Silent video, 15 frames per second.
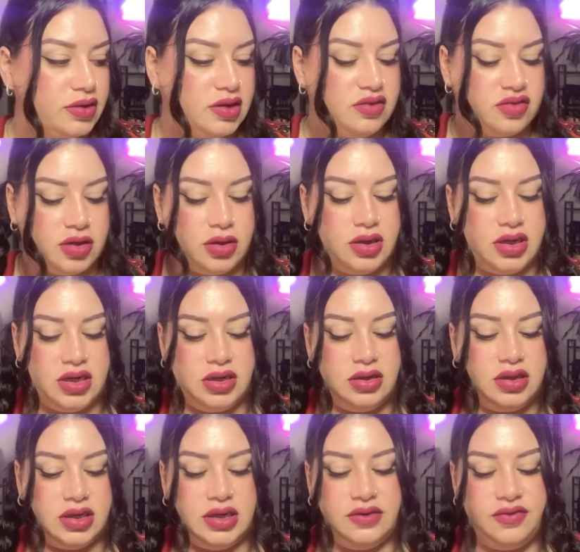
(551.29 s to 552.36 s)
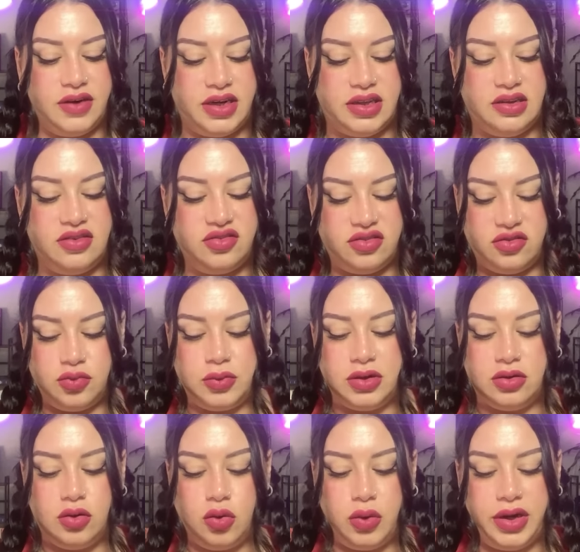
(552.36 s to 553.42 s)
Let's go ahead and clarify this just real
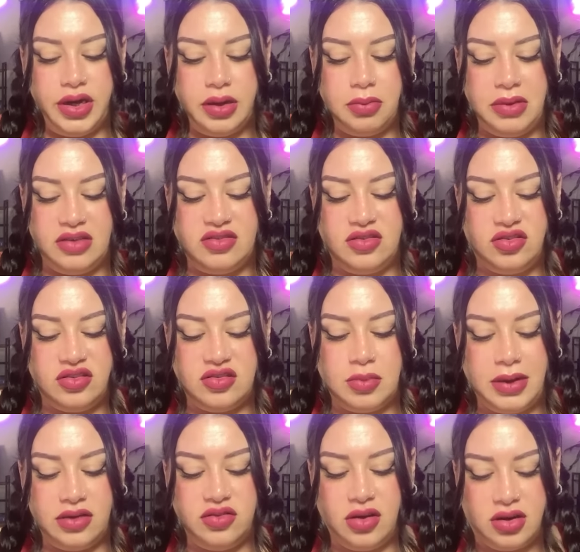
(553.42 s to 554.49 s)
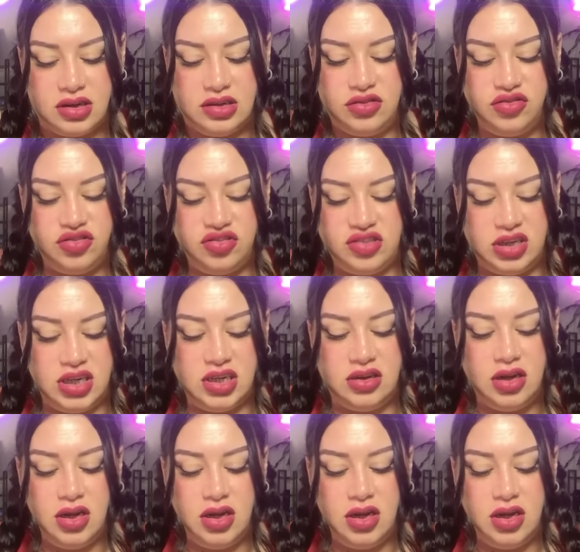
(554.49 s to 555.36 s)
quick. Messages about talking shit.